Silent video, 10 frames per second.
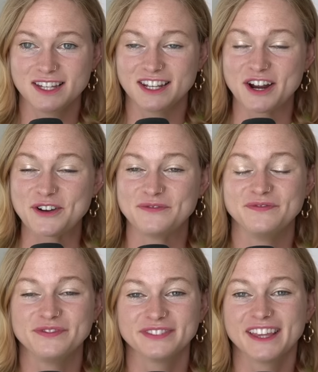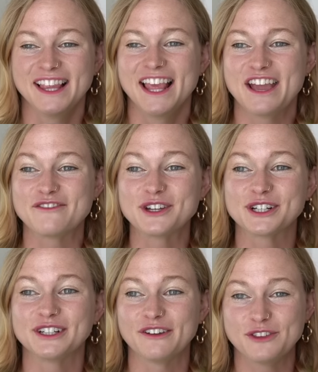you know, if
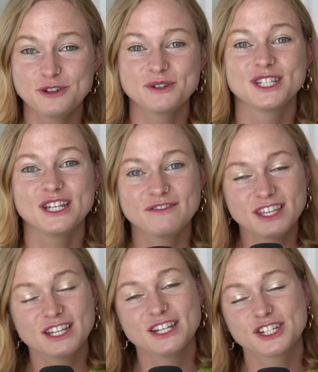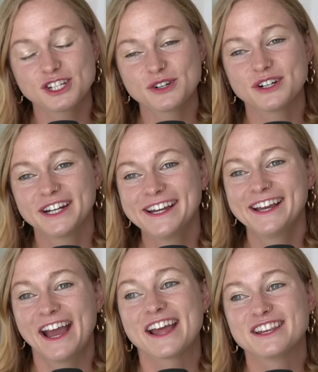you're if you received the initiatory
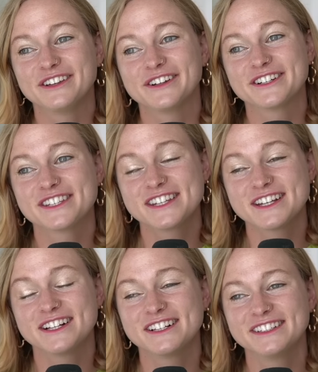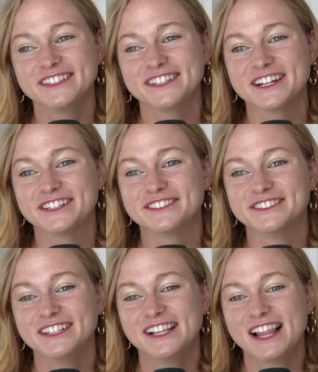and you're still, you know,
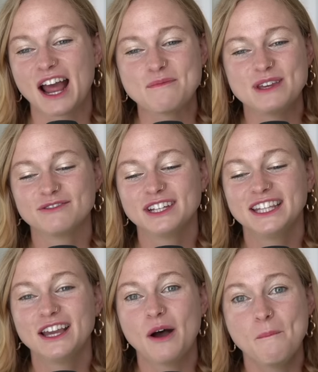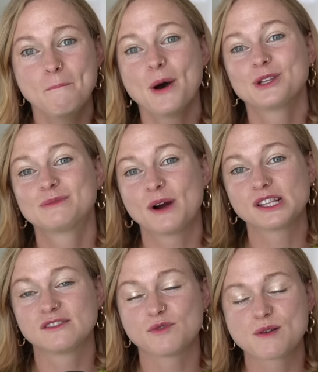I mean, really, most
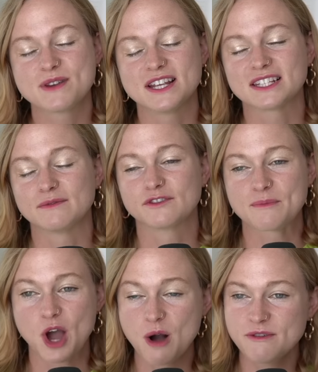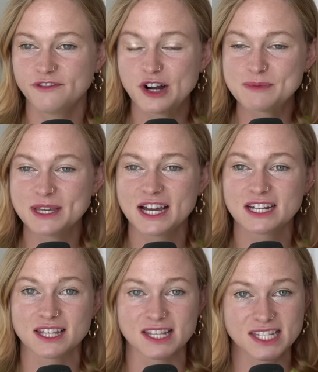parts of Mormonism, from the homophobia
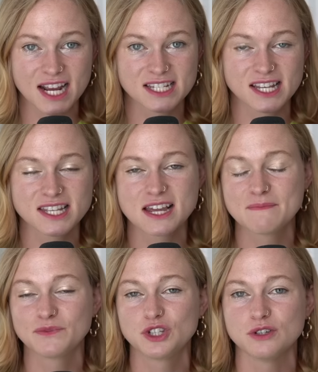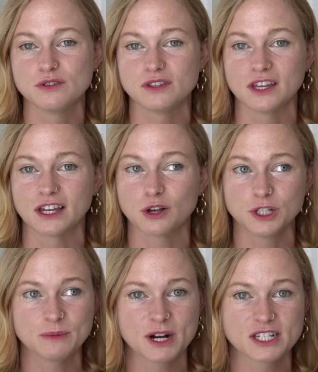to the sexism to the
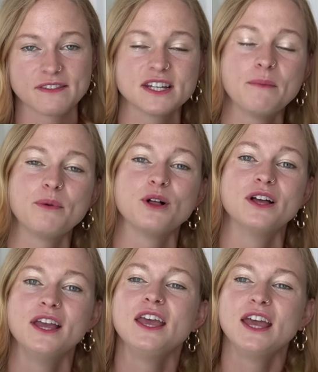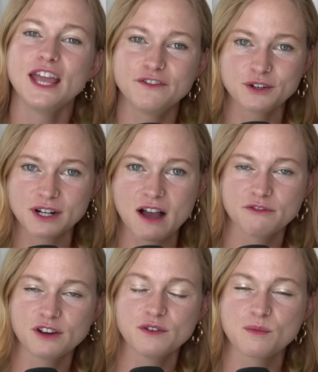culty parts of the temple, if you're
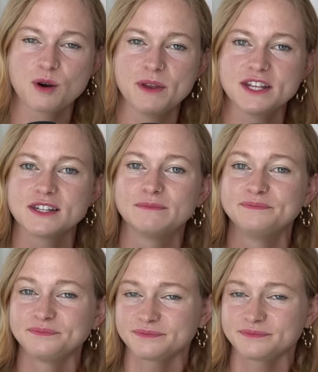recovering from Mormonism,